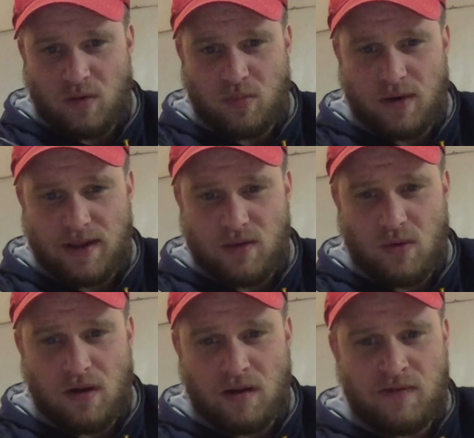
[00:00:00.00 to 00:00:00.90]
break you
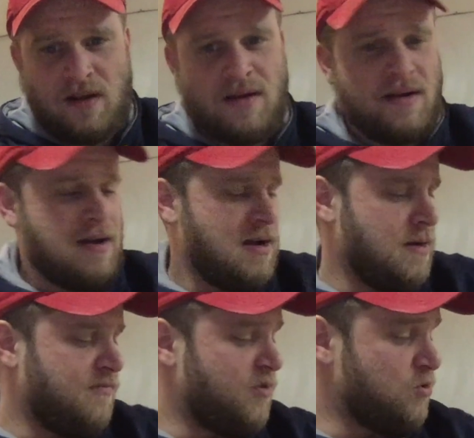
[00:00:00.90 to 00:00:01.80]
off.
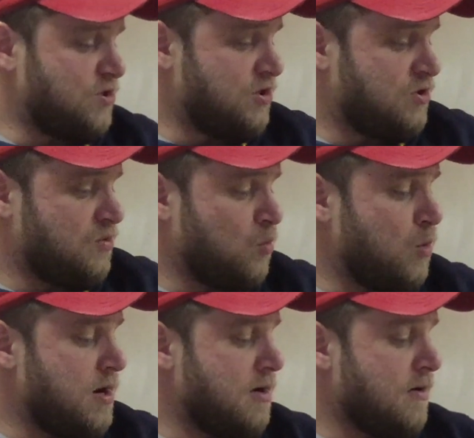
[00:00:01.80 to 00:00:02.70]
Versus
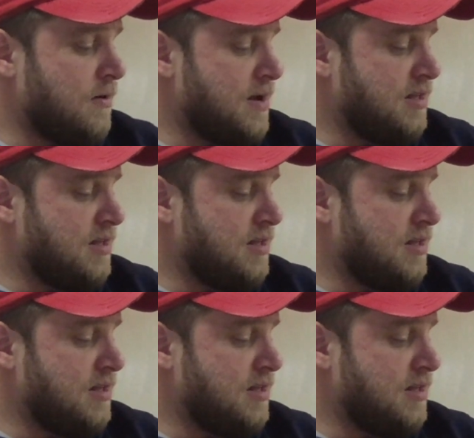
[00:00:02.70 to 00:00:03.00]
where at